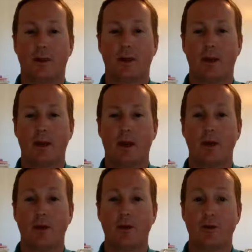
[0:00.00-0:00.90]
And how
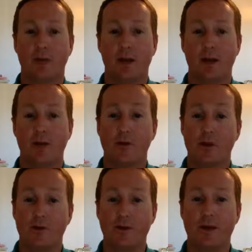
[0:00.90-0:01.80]
do you do that? You
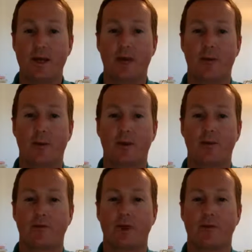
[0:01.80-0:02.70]
communicate with
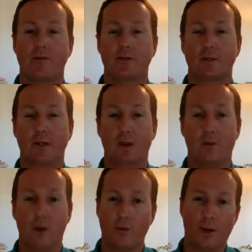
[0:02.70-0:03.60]
other drivers.
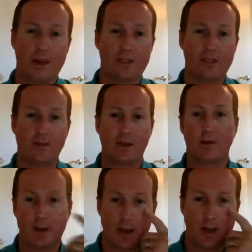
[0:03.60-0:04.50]
One way is to
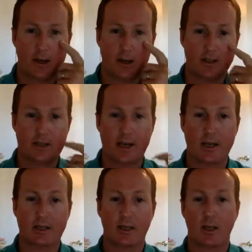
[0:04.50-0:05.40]
make good eye
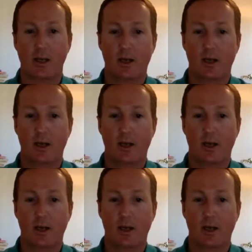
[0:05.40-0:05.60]
contact.